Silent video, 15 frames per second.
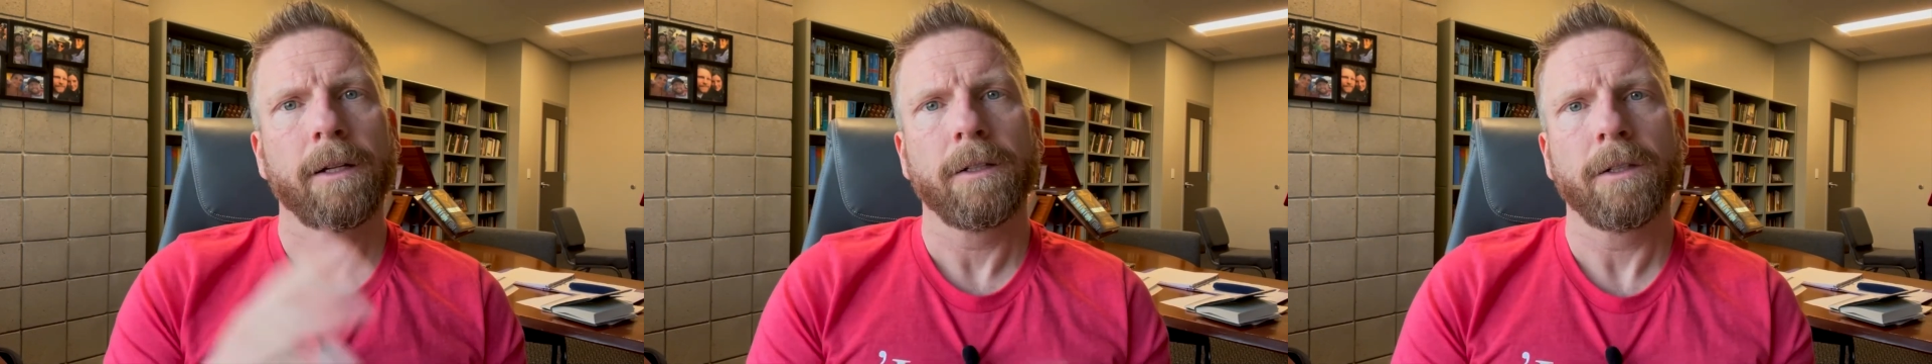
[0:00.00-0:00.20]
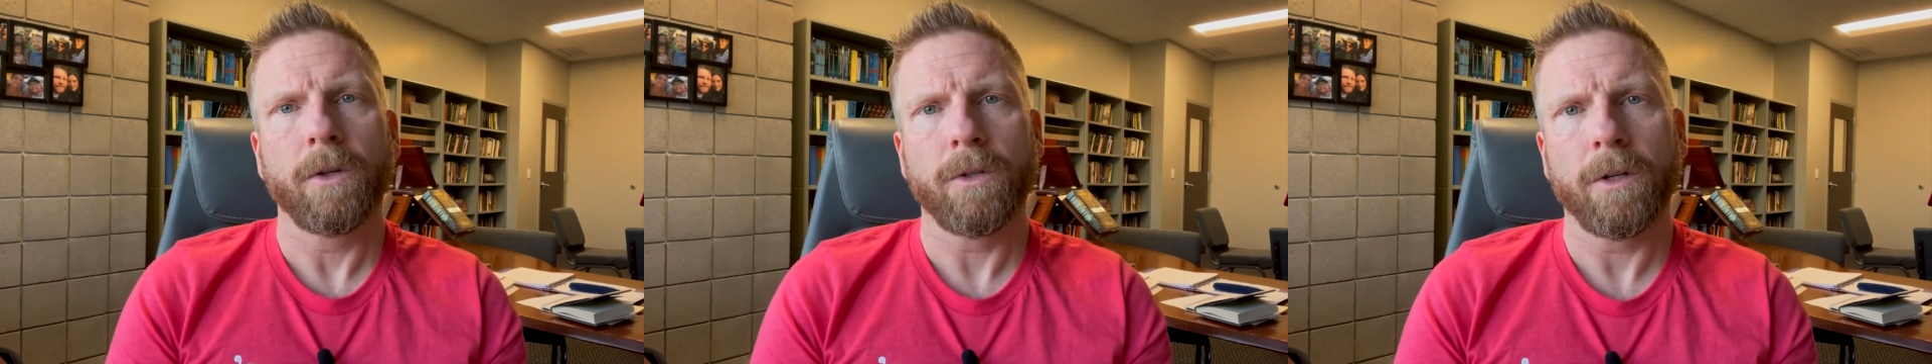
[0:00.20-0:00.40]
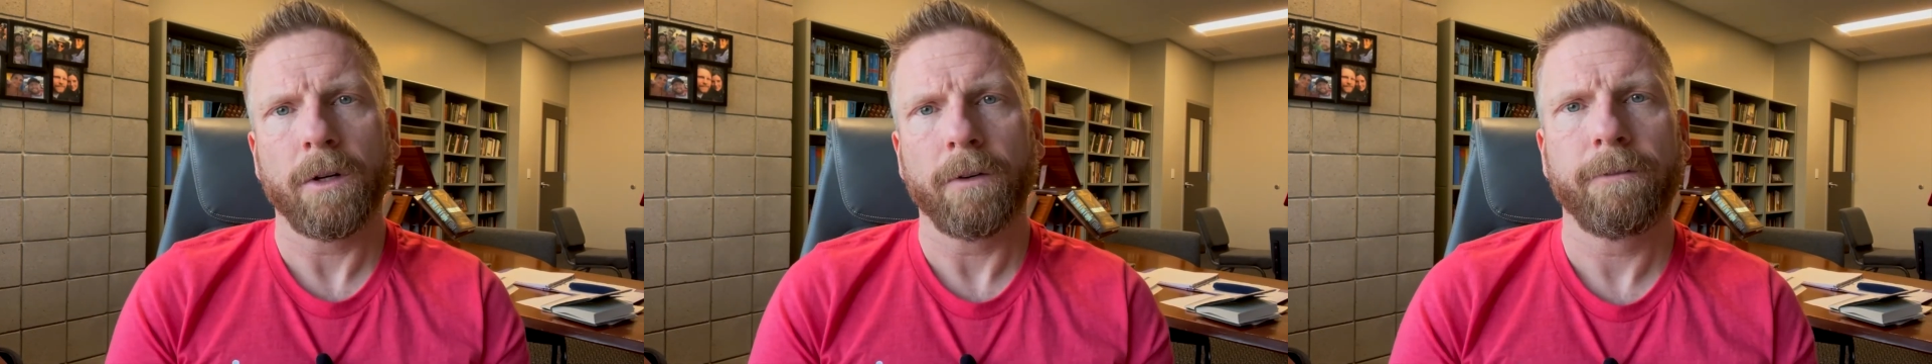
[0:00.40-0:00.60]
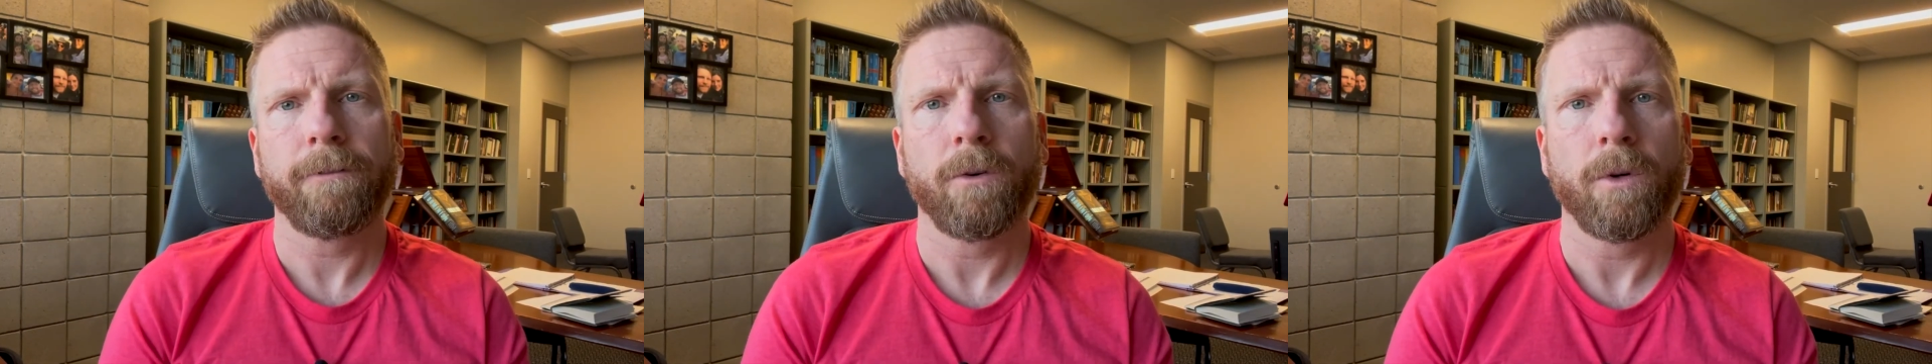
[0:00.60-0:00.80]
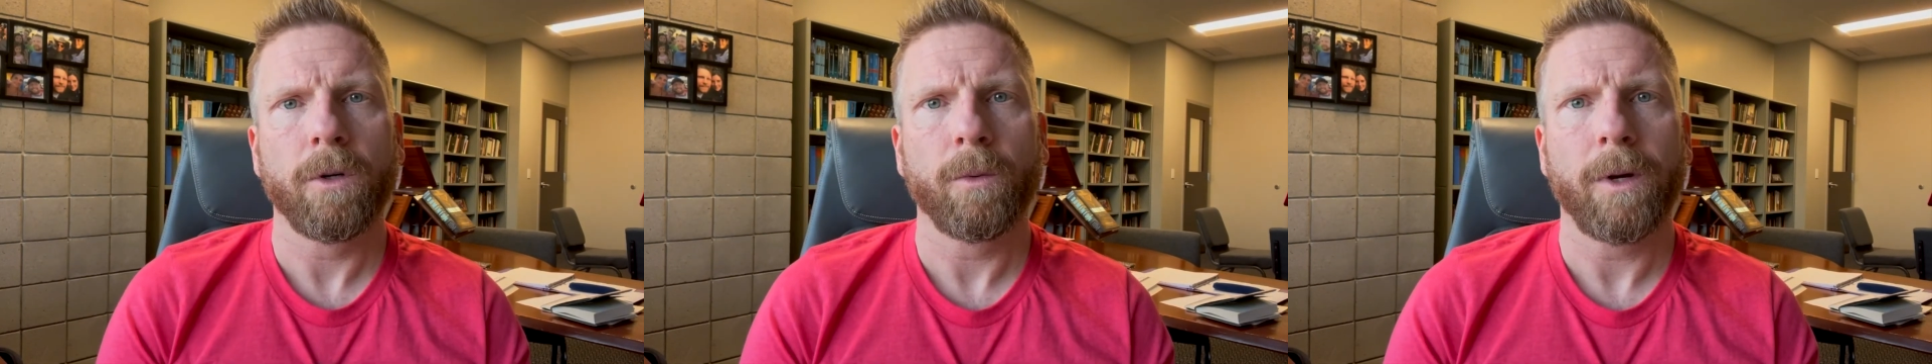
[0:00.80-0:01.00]
Those are
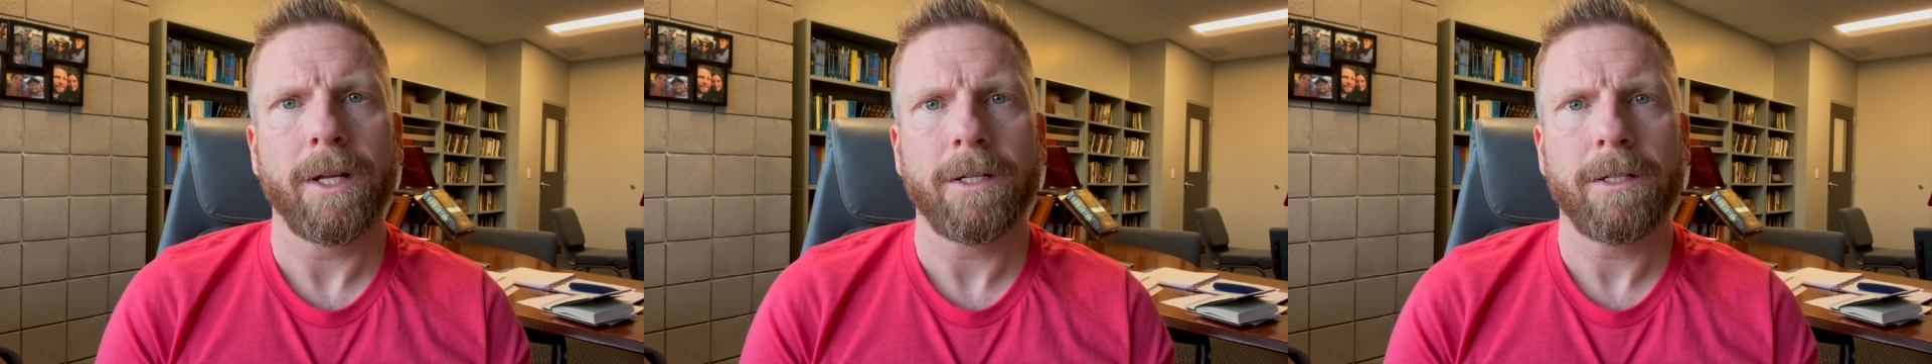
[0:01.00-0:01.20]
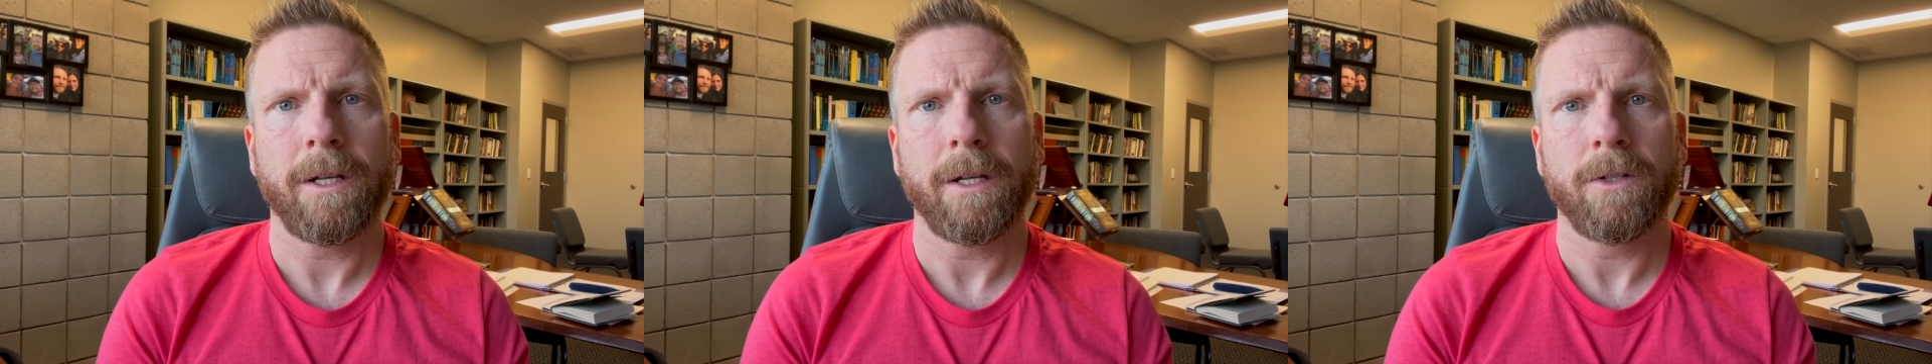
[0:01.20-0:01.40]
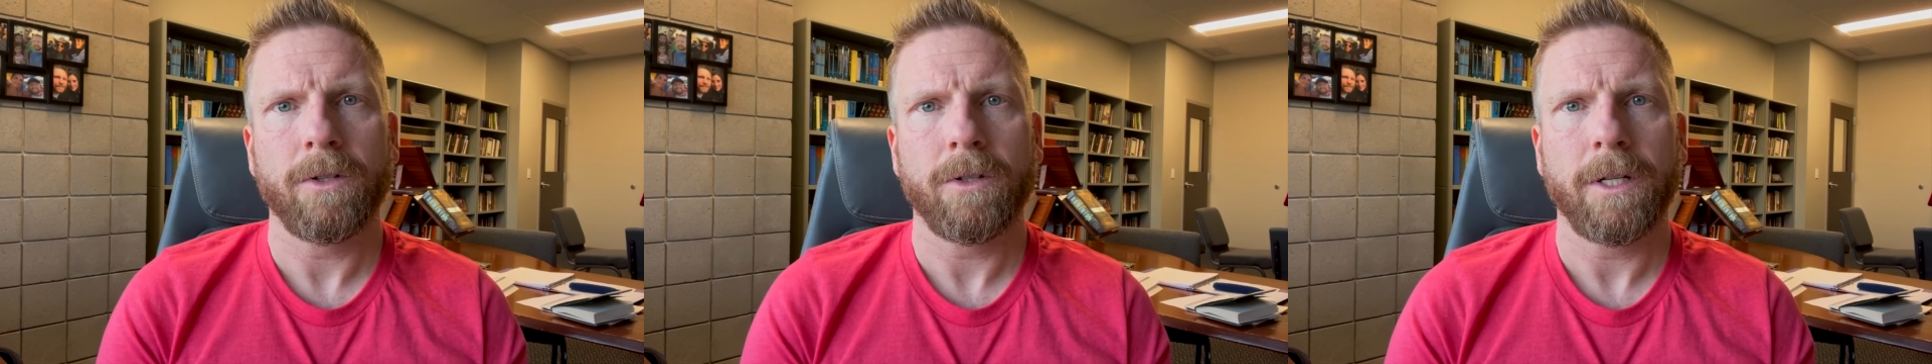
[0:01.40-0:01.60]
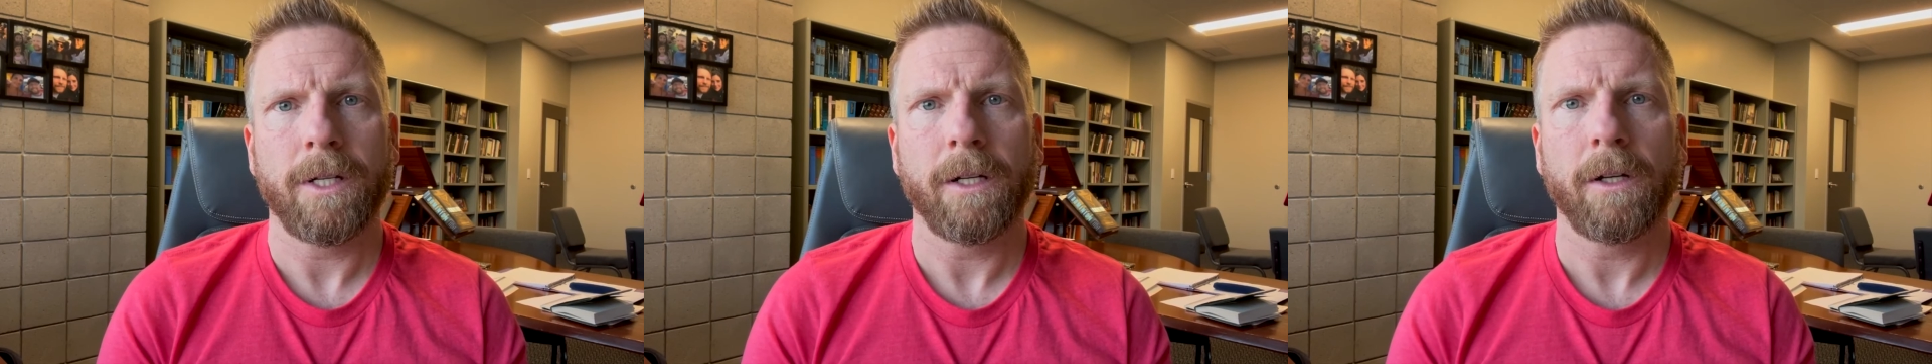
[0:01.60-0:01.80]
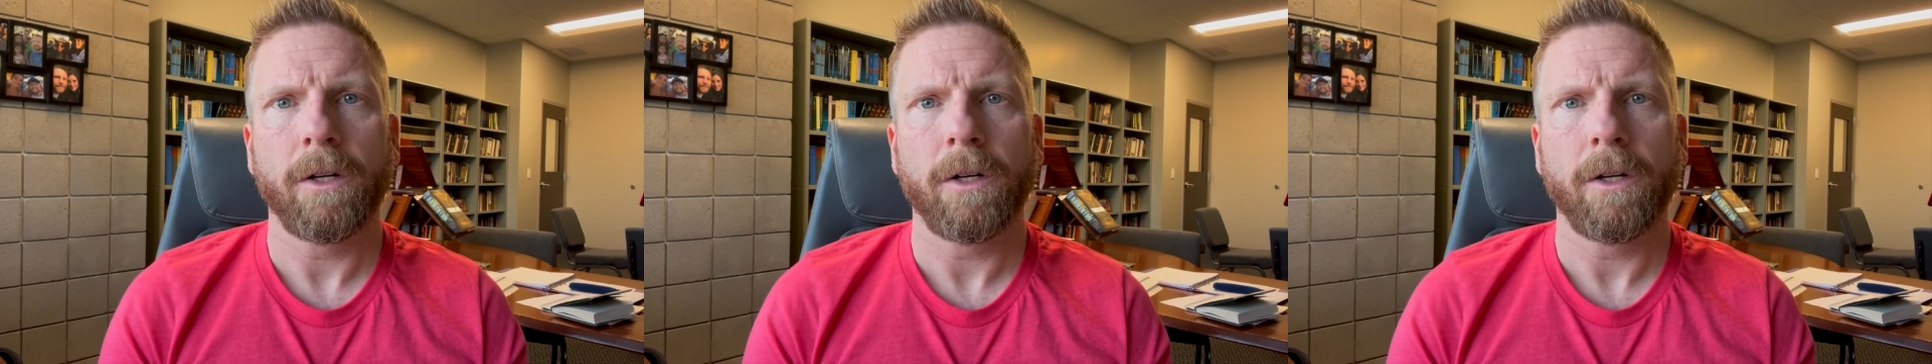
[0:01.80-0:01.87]
four ways teachers need to